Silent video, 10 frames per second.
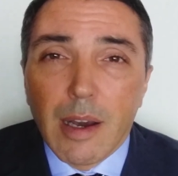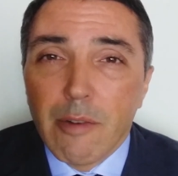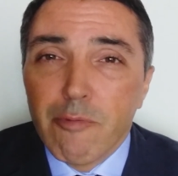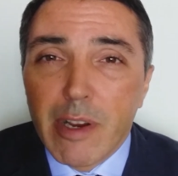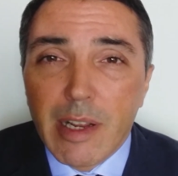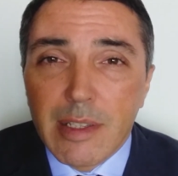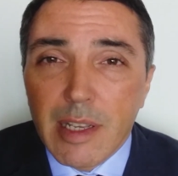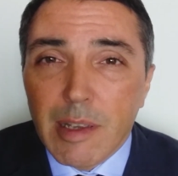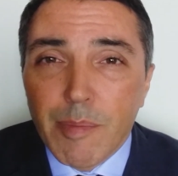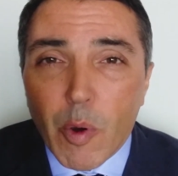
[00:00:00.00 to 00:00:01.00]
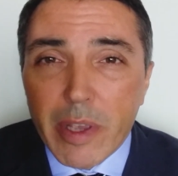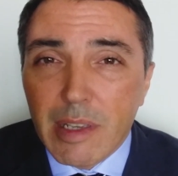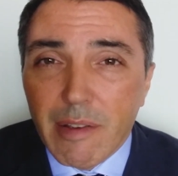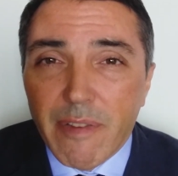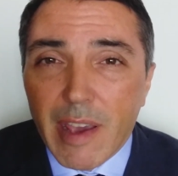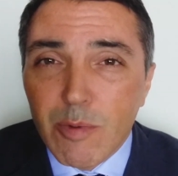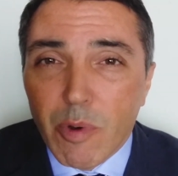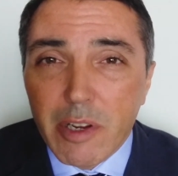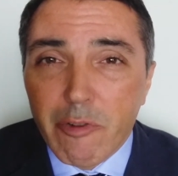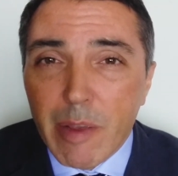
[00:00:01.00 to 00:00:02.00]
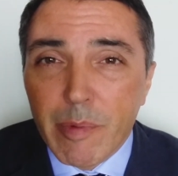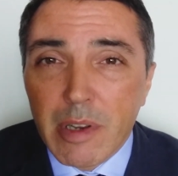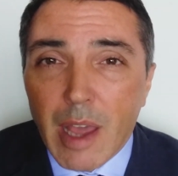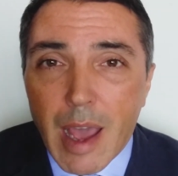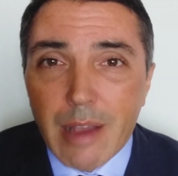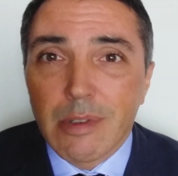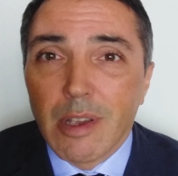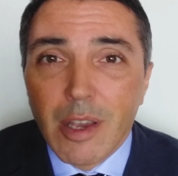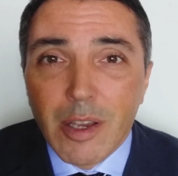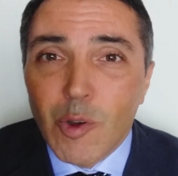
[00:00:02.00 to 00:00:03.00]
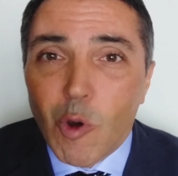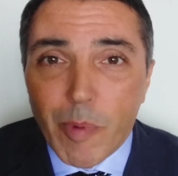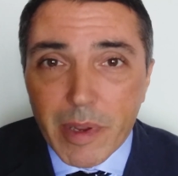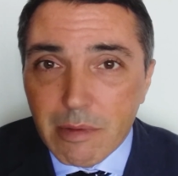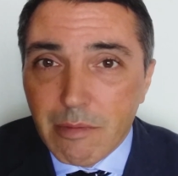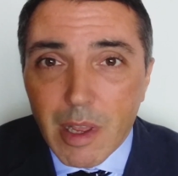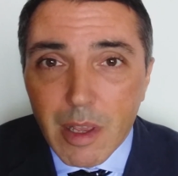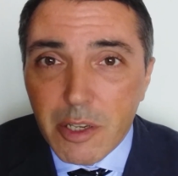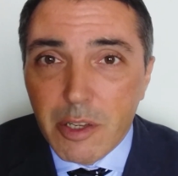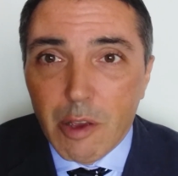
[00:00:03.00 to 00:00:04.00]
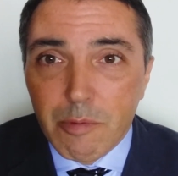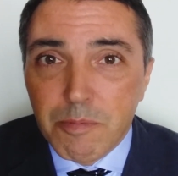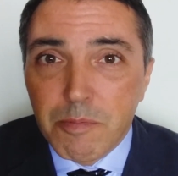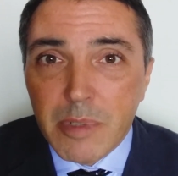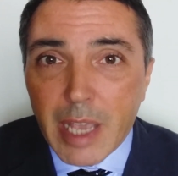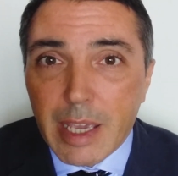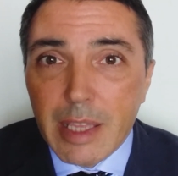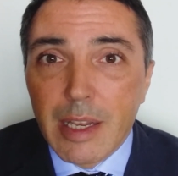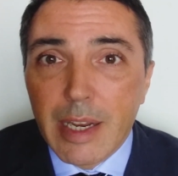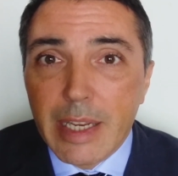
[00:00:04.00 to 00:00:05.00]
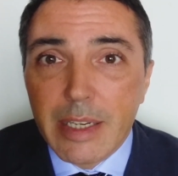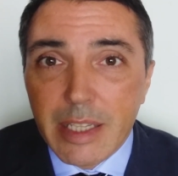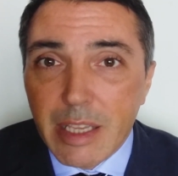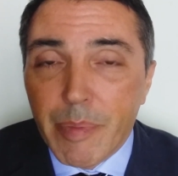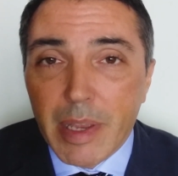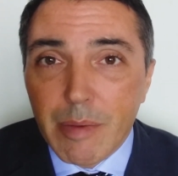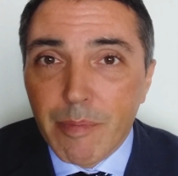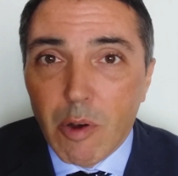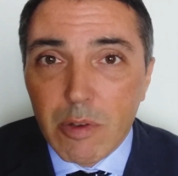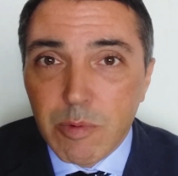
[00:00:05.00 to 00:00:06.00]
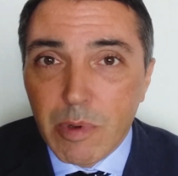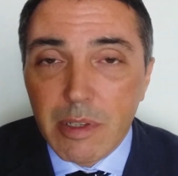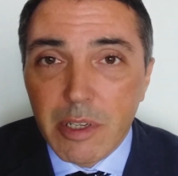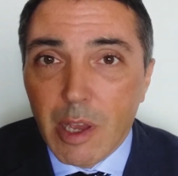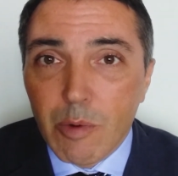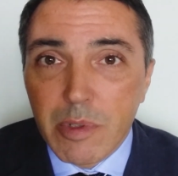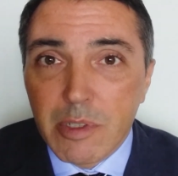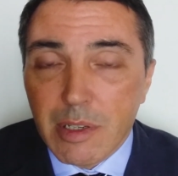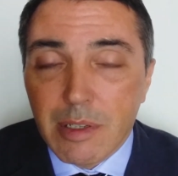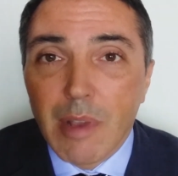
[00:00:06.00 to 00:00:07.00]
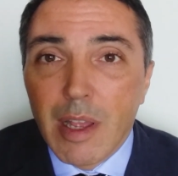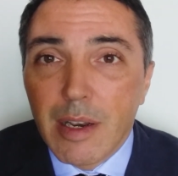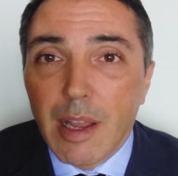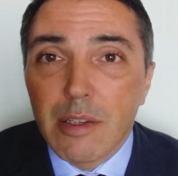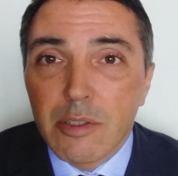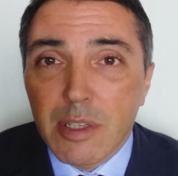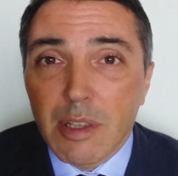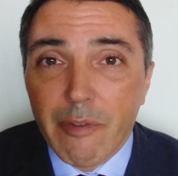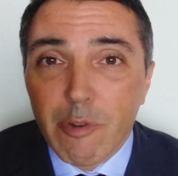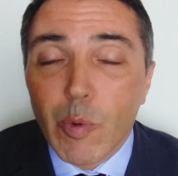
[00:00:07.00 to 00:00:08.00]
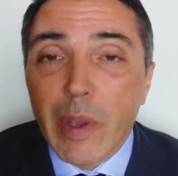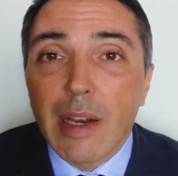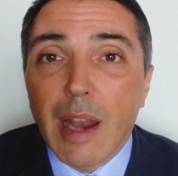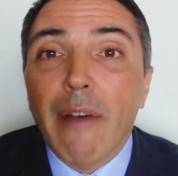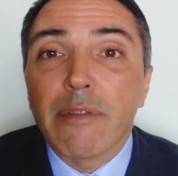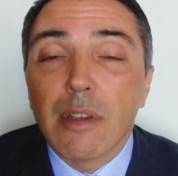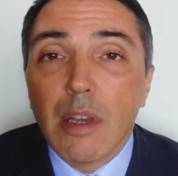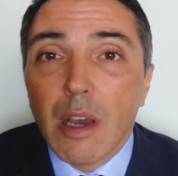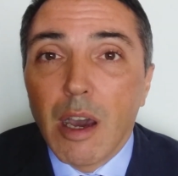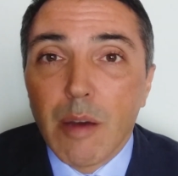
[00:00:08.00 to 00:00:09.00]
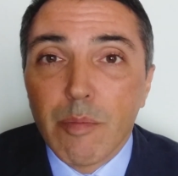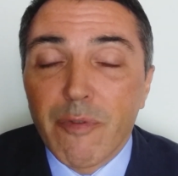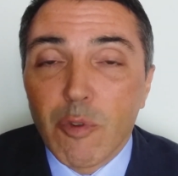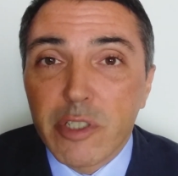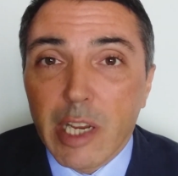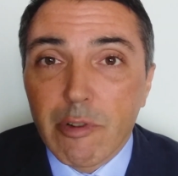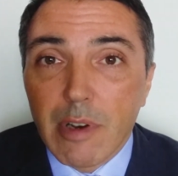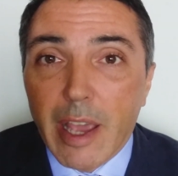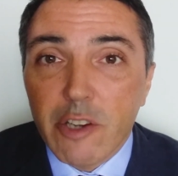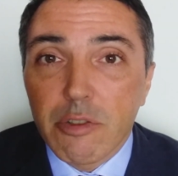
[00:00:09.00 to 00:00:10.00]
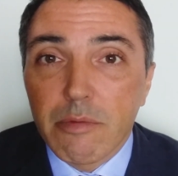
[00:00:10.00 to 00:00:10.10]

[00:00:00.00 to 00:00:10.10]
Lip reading: a really disappointing phase one agreement and Corbyn, you know, taking the lead in the opinion polls with, you know, with just over a week left before general election.